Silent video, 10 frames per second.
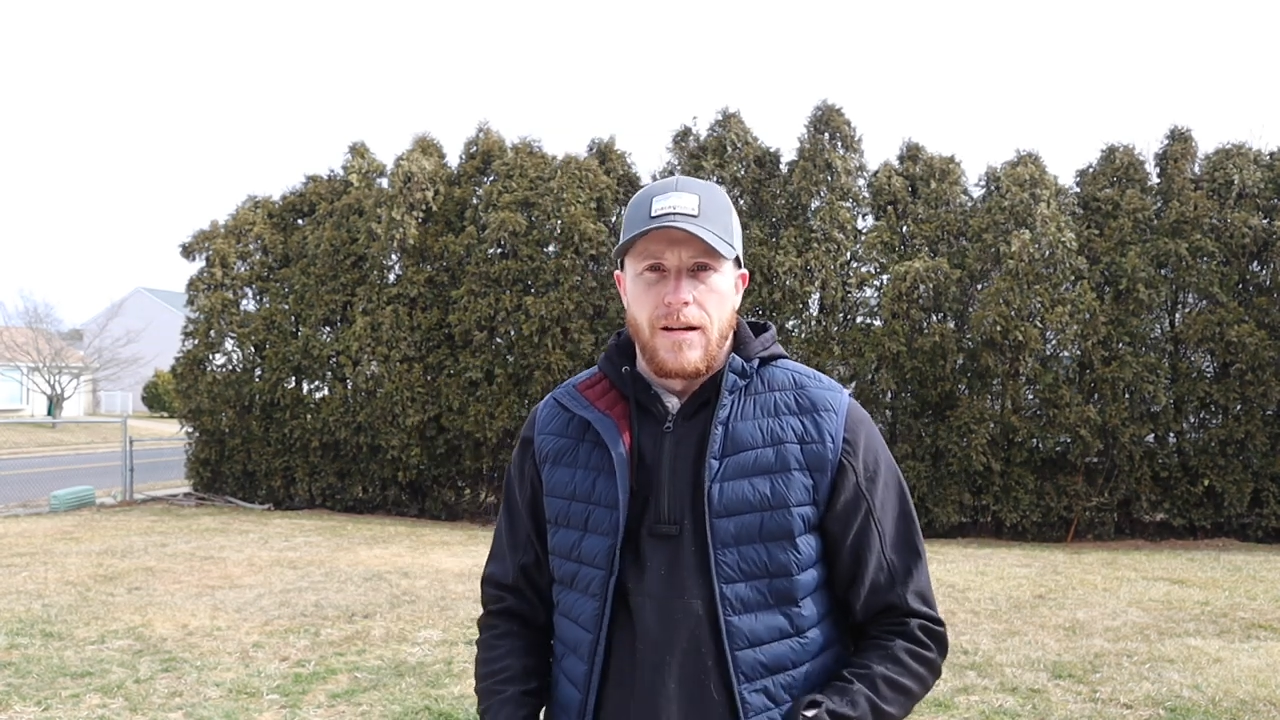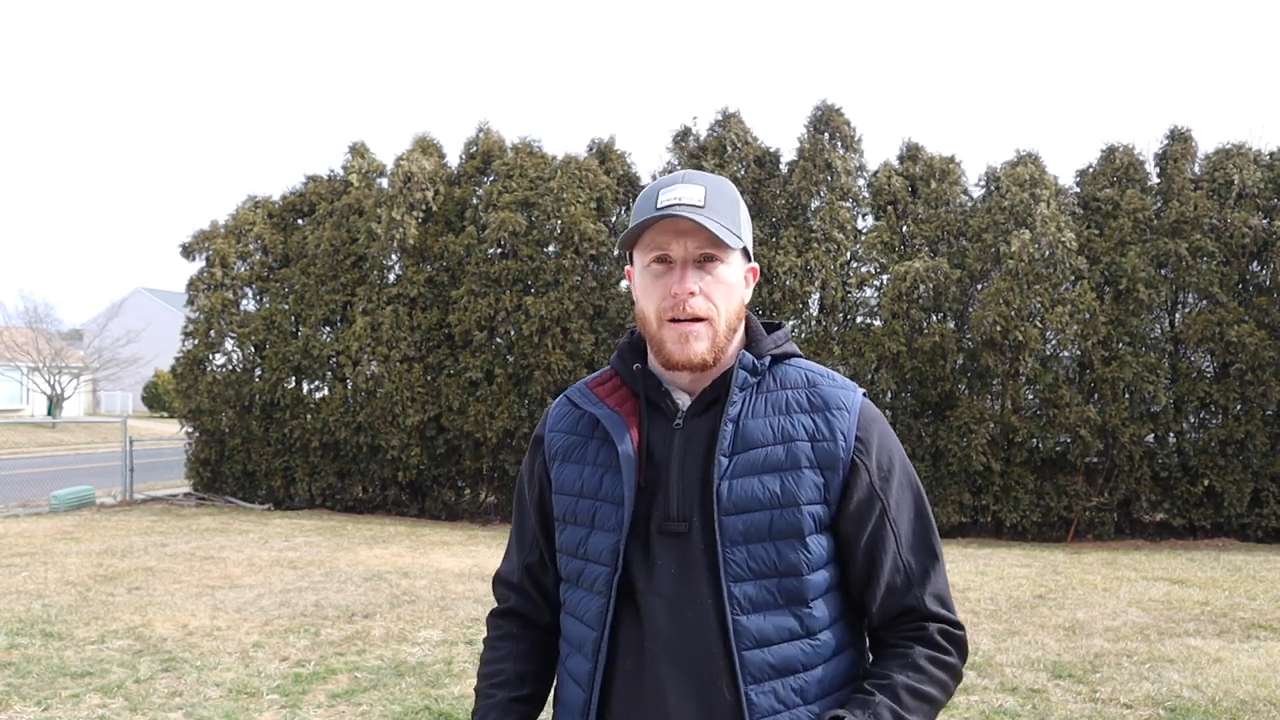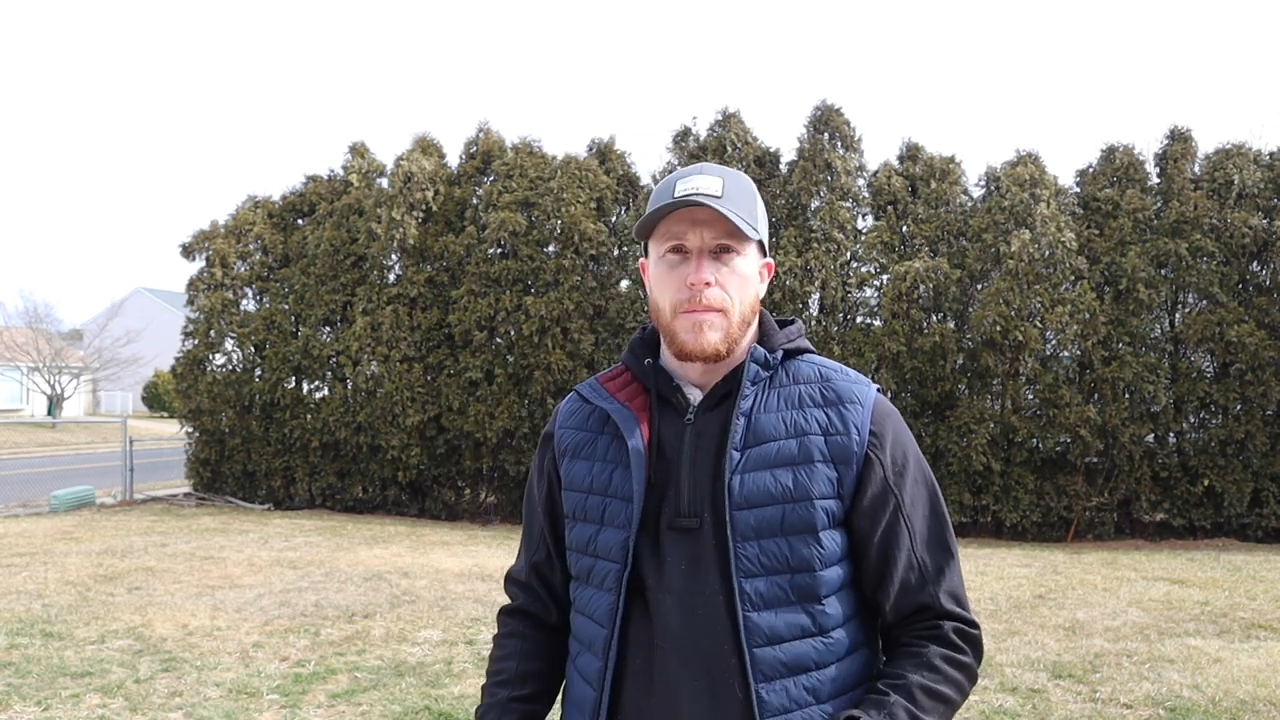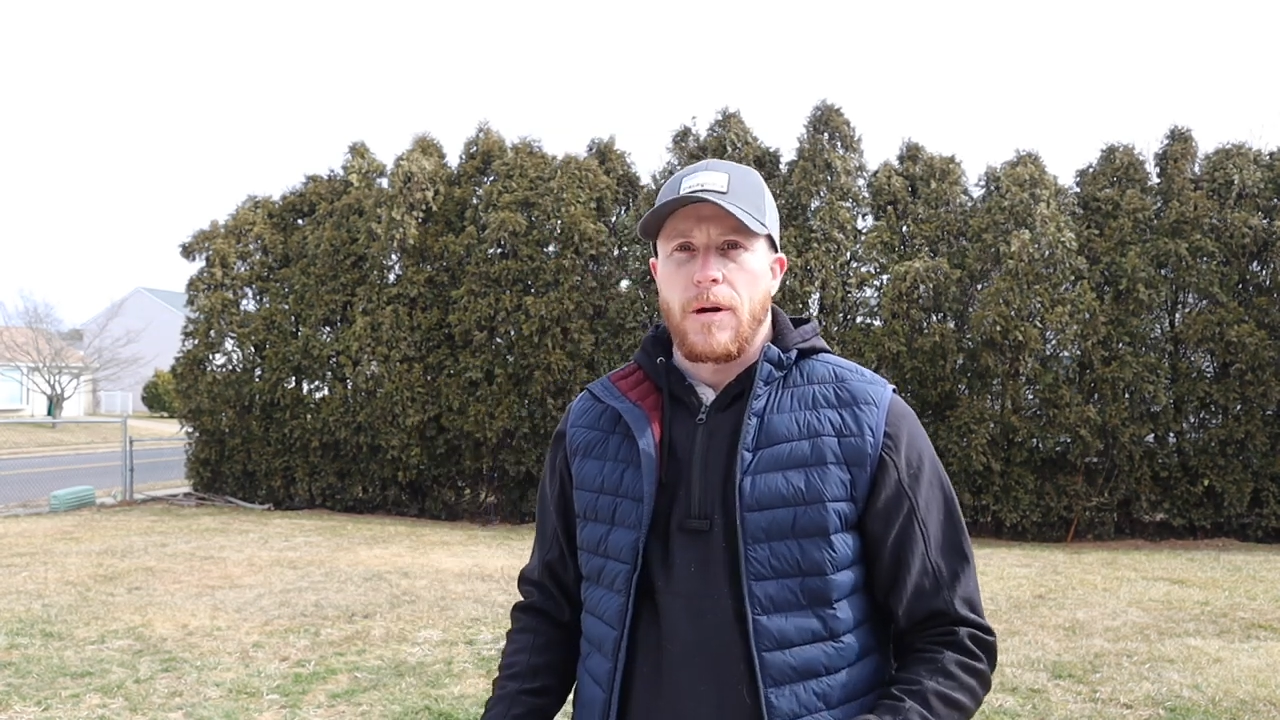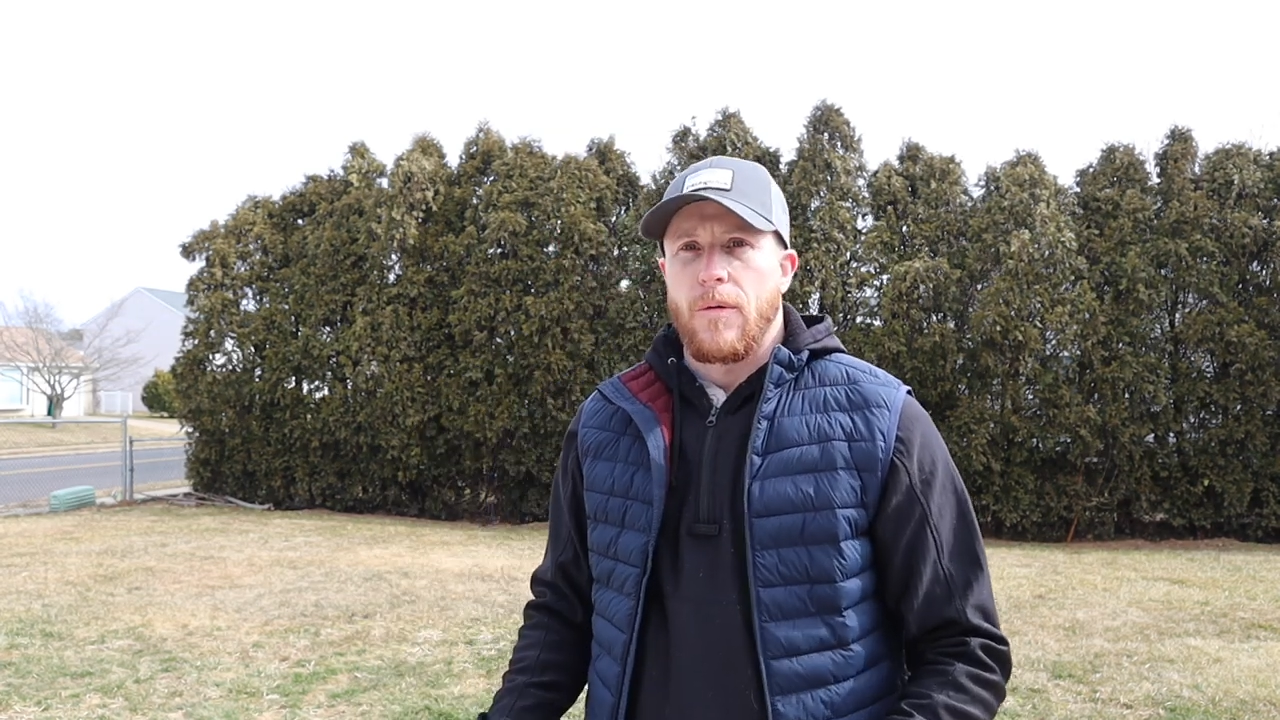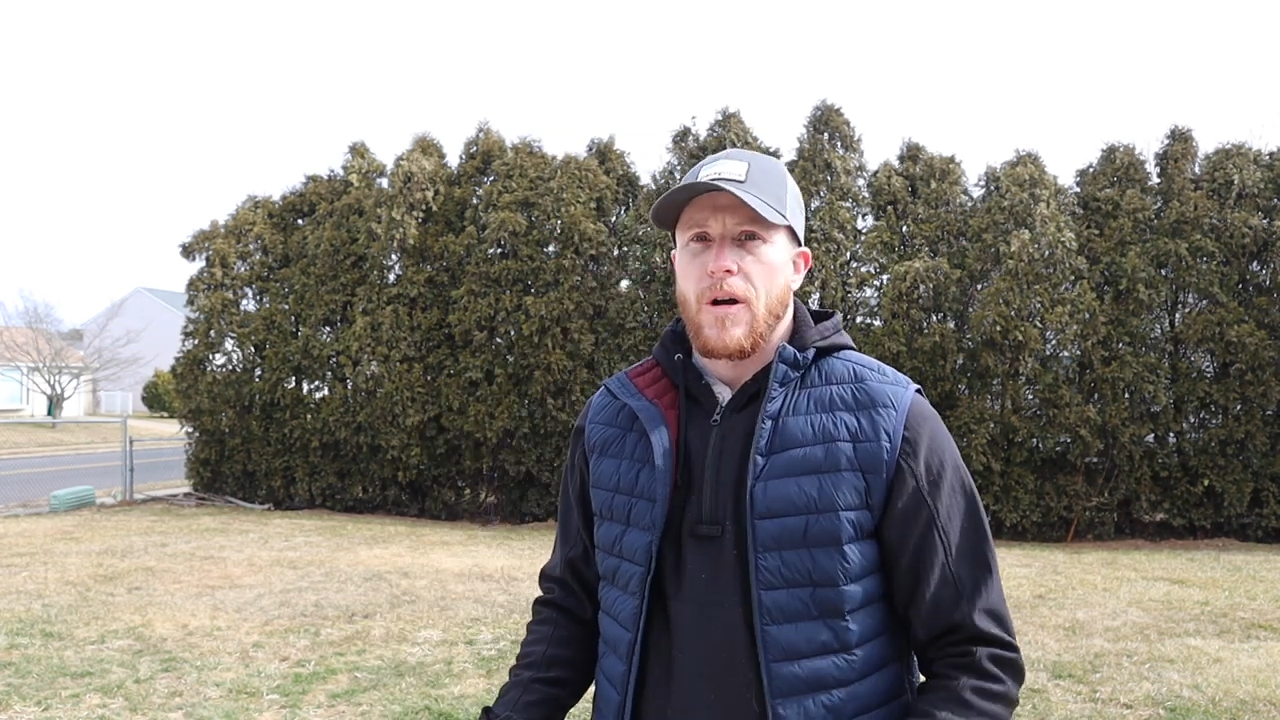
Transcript: I'm gonna